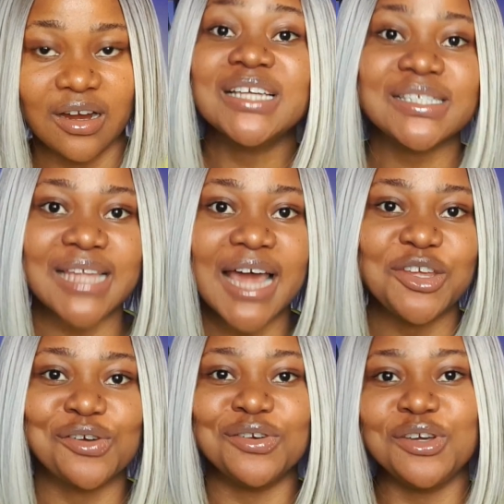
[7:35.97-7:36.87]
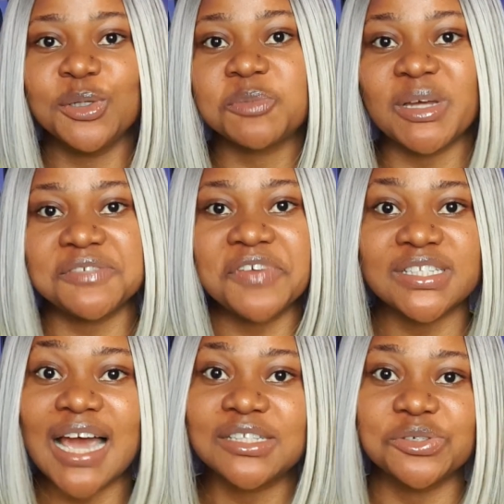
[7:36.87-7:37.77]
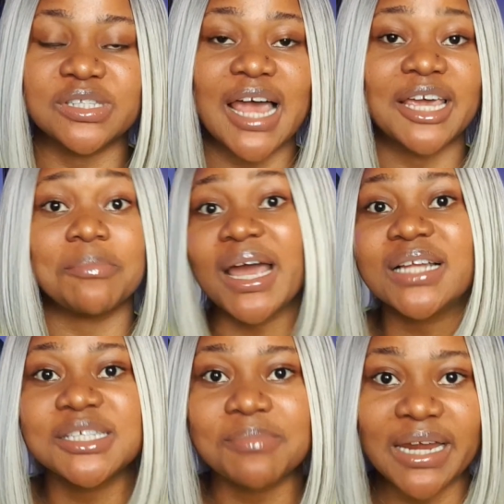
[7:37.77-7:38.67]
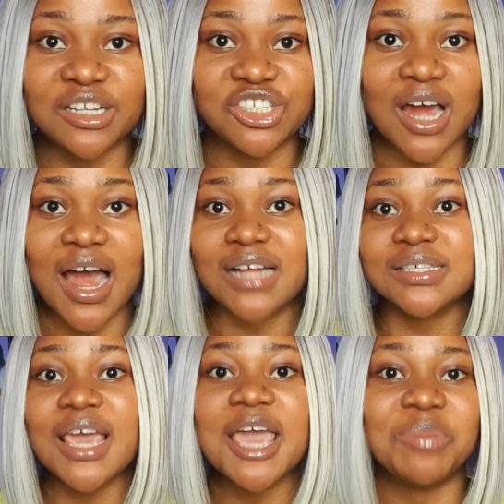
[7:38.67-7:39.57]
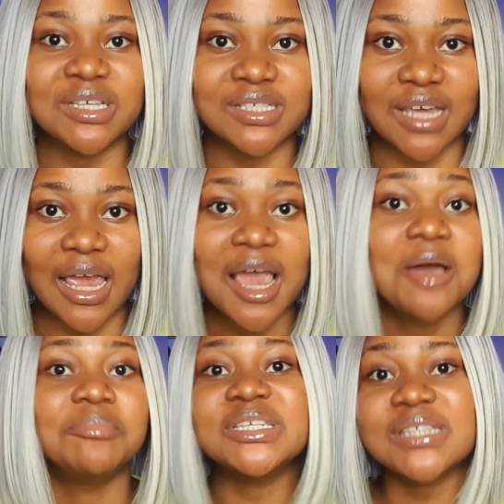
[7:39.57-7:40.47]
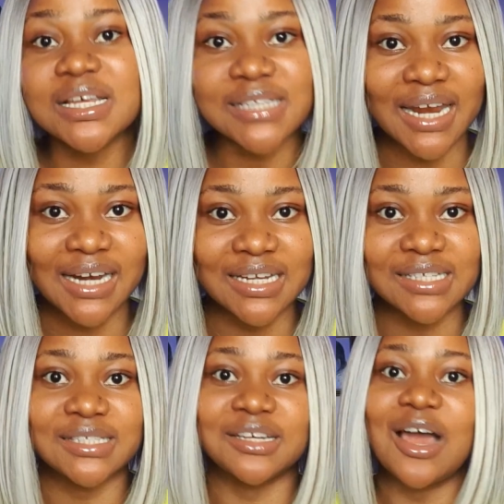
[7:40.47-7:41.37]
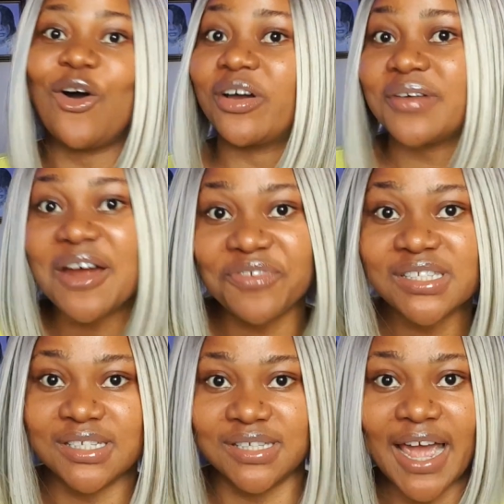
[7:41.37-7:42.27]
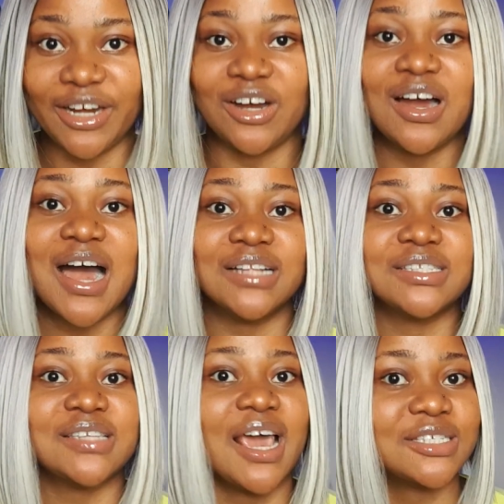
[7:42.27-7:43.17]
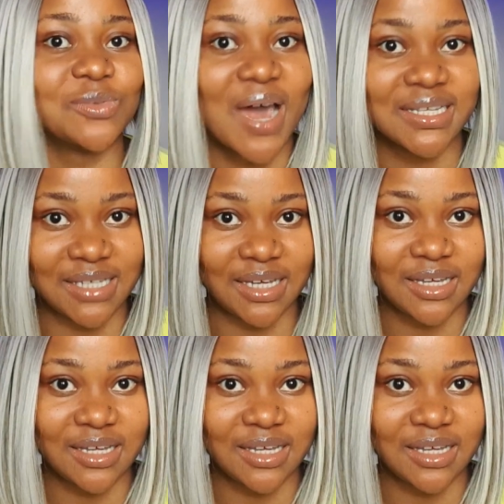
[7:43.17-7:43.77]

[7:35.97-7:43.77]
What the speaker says: Instead, you could use specific titles like marketing manager at ABC, business analyst, or graphics designer at XYZ.